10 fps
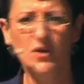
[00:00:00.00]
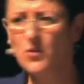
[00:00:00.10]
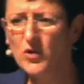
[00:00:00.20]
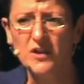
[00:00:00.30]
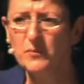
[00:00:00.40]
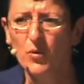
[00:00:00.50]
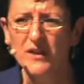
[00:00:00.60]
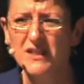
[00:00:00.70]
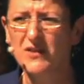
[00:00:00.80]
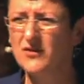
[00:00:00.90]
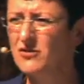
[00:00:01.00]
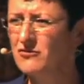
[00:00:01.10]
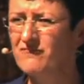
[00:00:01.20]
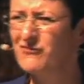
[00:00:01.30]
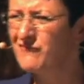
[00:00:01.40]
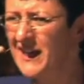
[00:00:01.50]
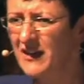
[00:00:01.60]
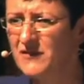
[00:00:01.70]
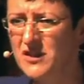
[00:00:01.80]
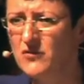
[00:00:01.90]
You know, what are the point of those
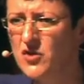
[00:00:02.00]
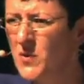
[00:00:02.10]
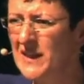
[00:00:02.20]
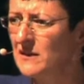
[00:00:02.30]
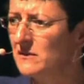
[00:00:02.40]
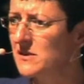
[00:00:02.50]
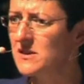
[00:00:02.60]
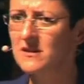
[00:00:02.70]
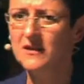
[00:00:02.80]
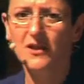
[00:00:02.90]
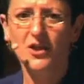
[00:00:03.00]
crowns, those twiddles?